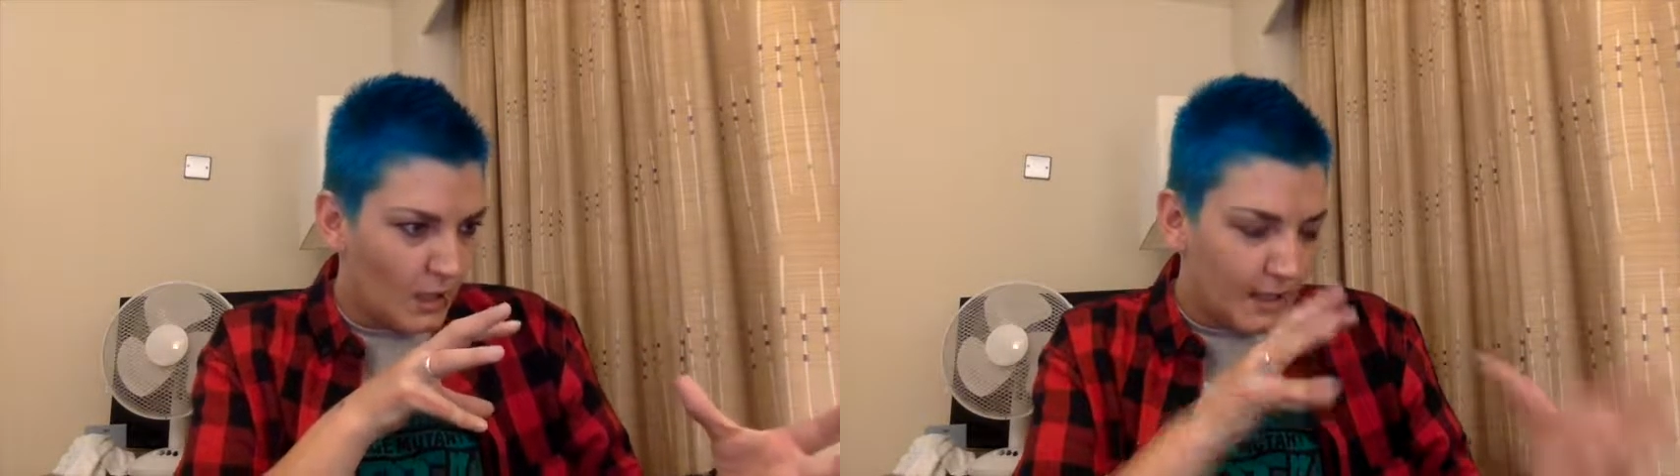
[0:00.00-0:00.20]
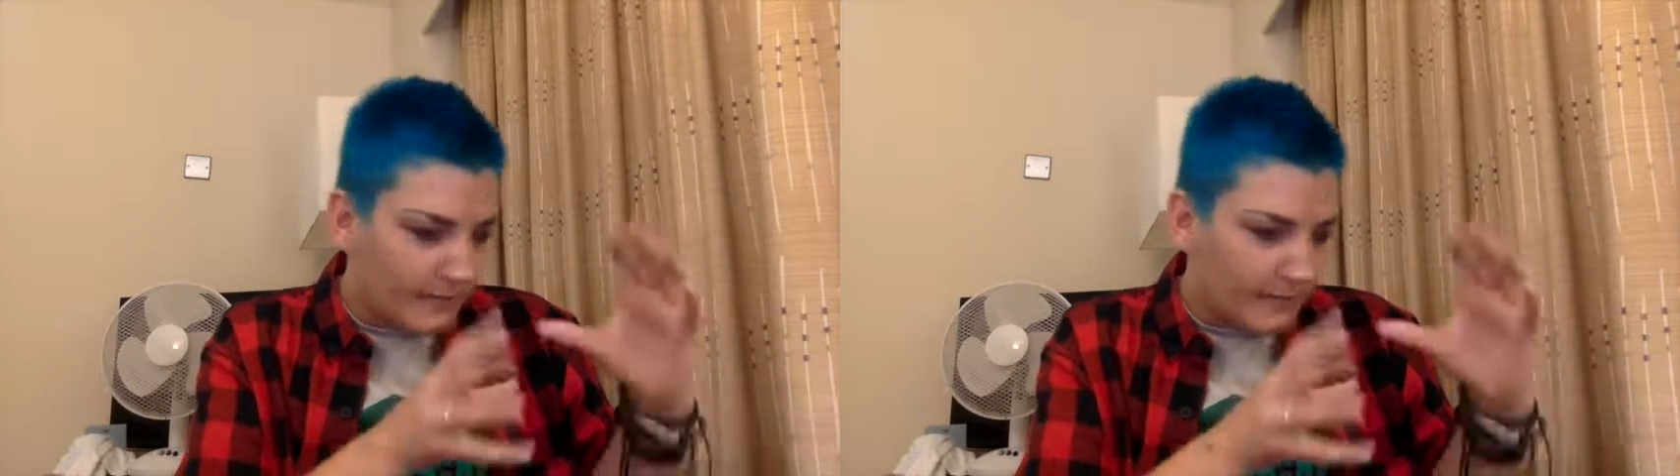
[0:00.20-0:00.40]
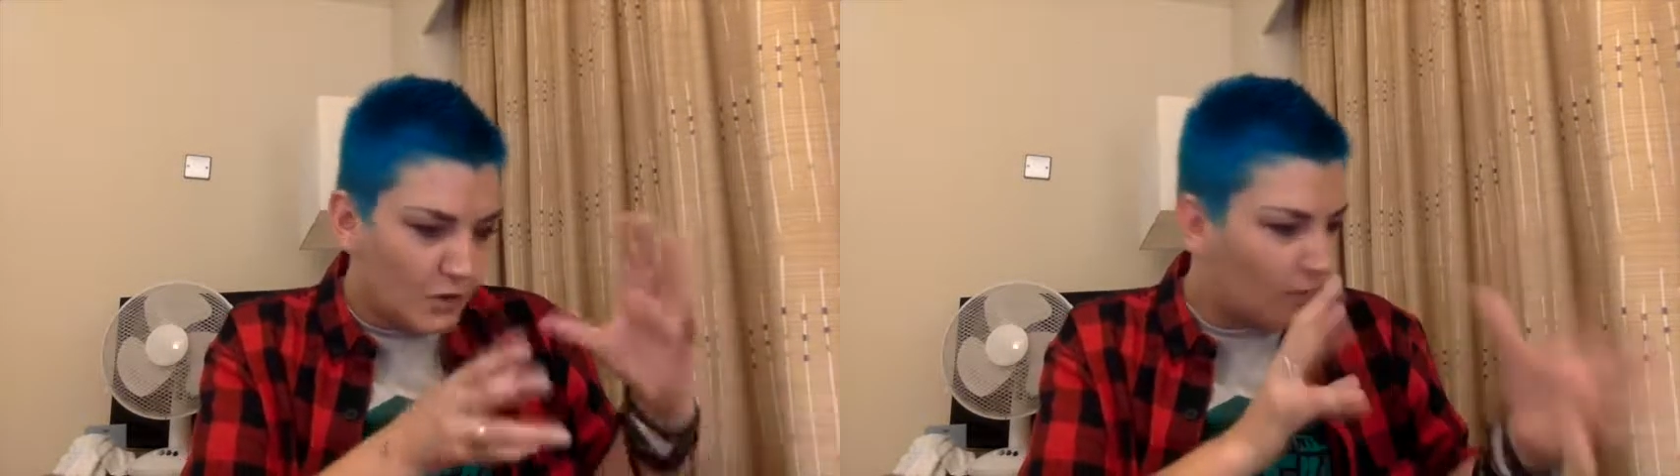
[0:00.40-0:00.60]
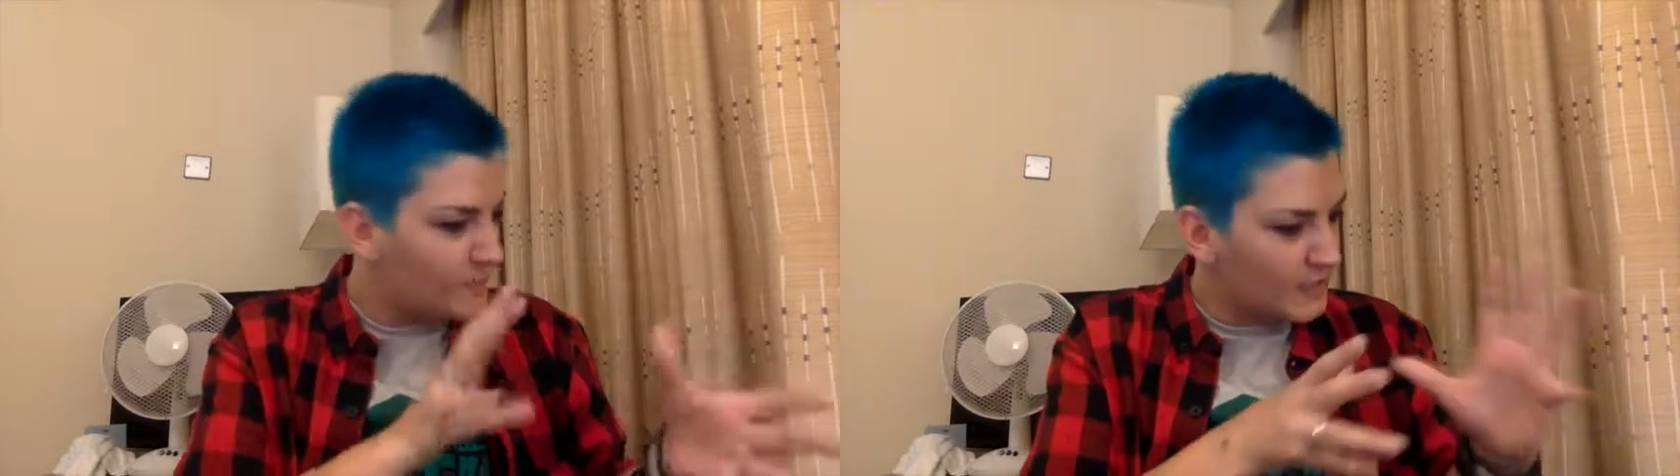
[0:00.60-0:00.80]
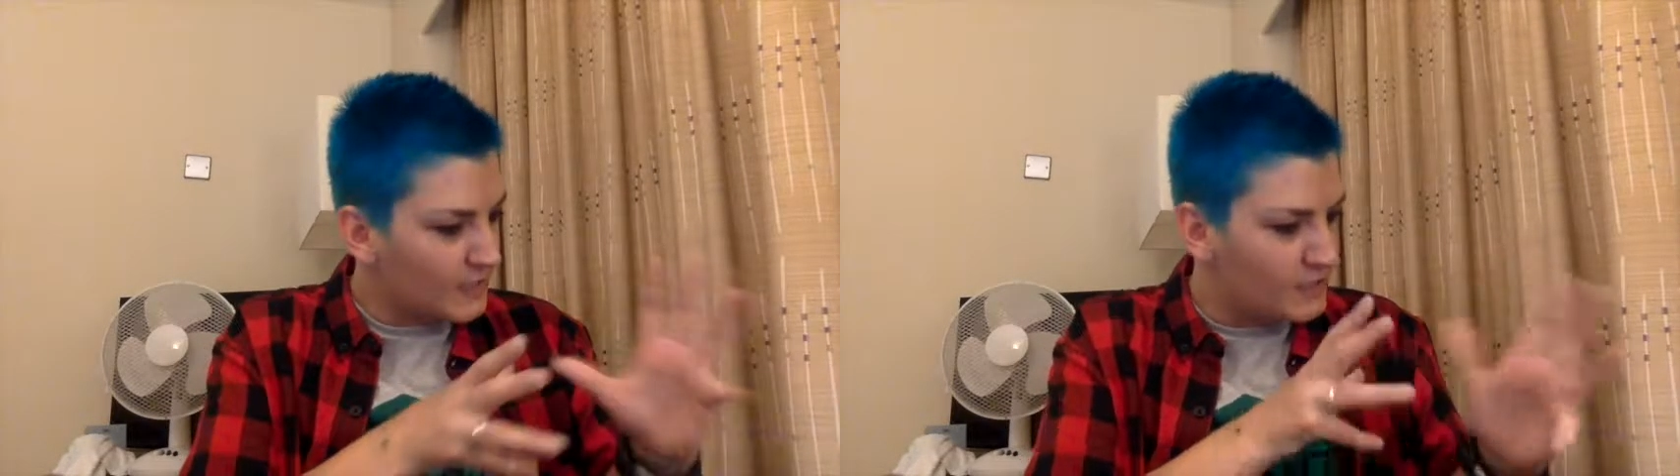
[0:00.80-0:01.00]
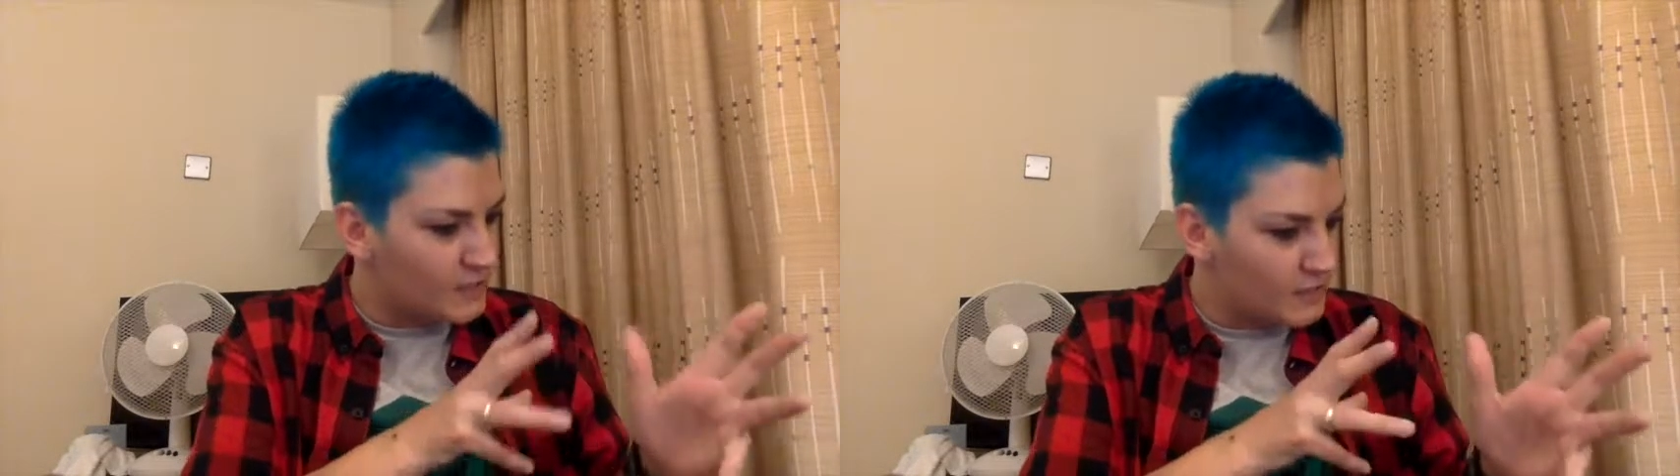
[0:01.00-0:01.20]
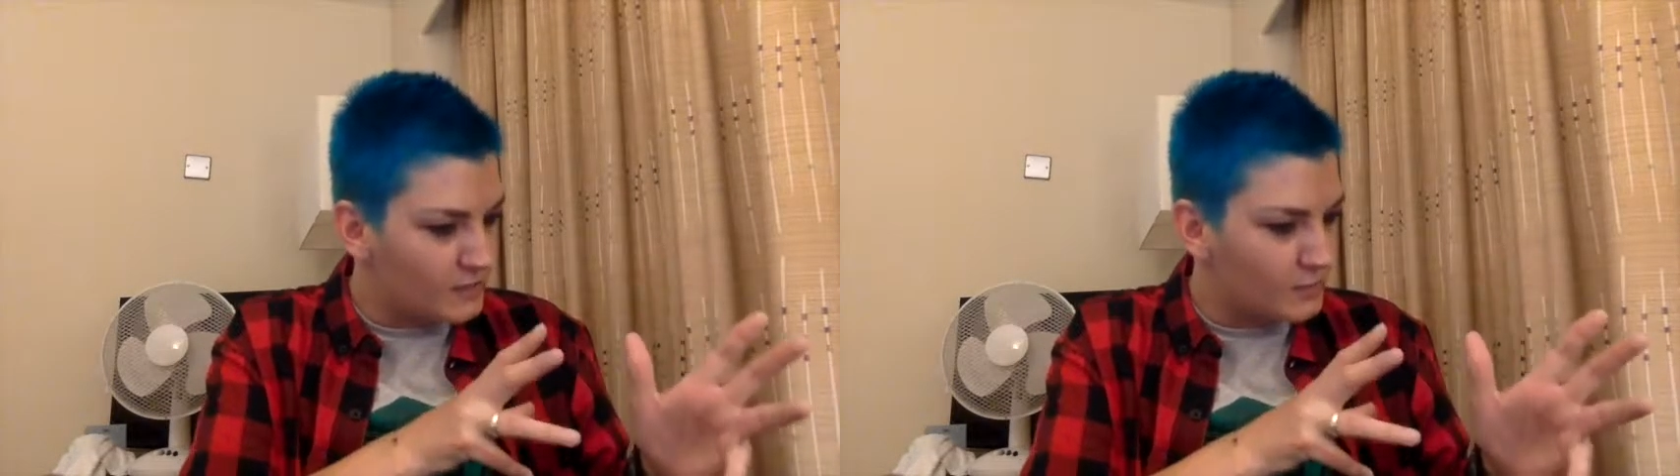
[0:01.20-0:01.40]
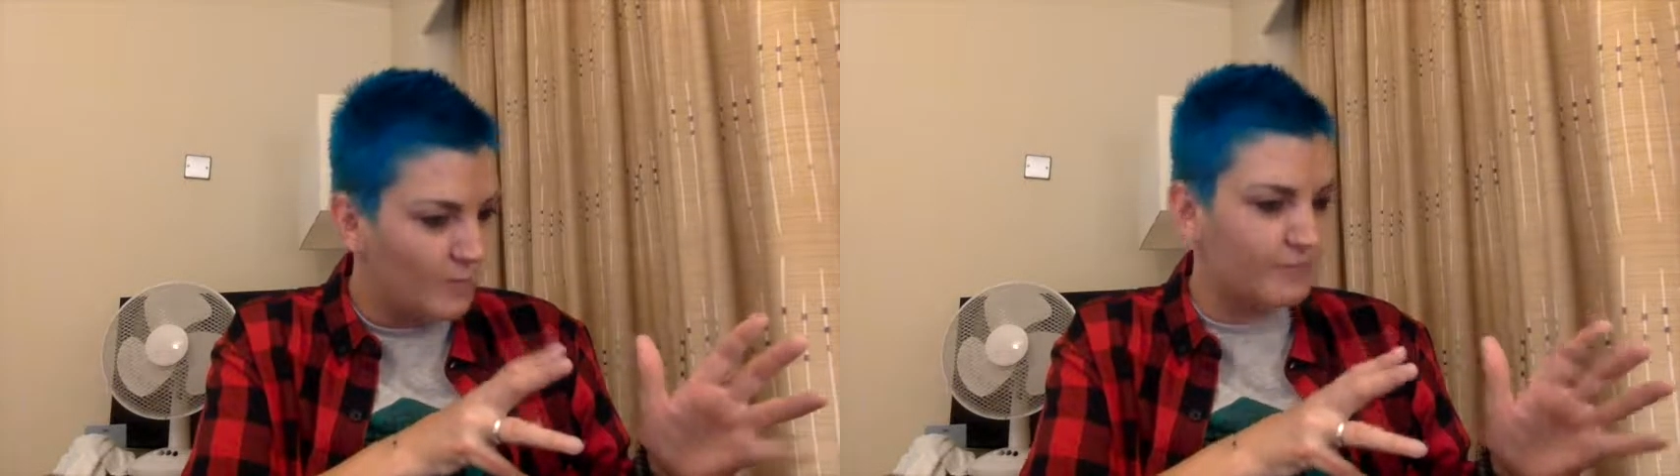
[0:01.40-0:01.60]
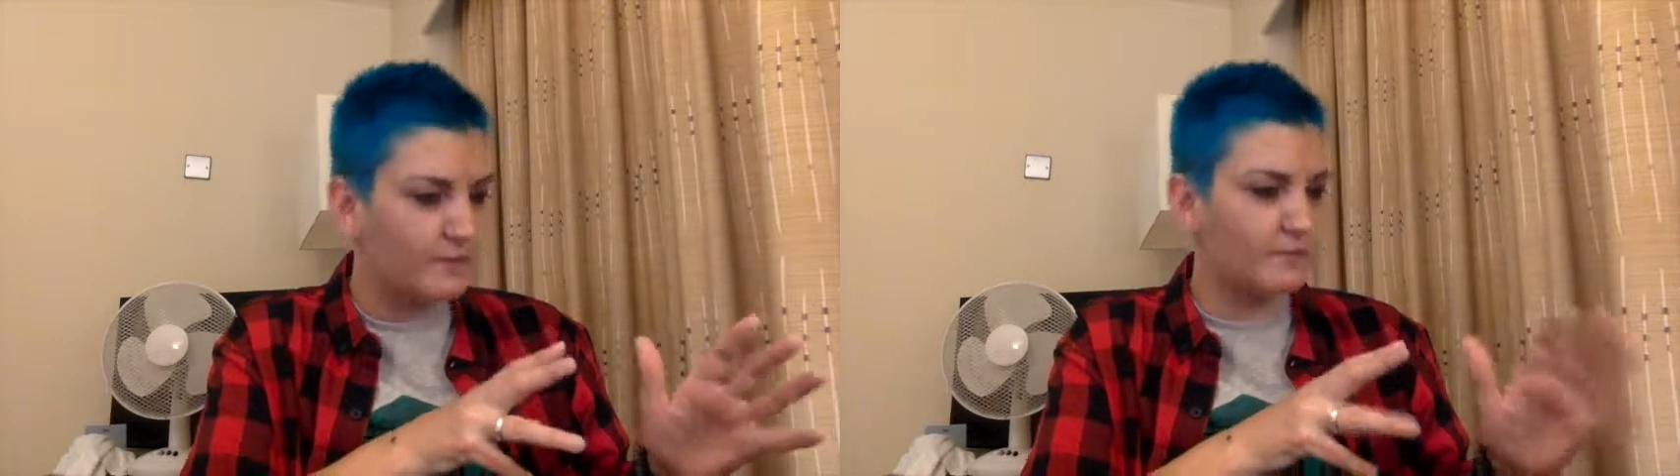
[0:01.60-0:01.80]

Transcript: and having conversations with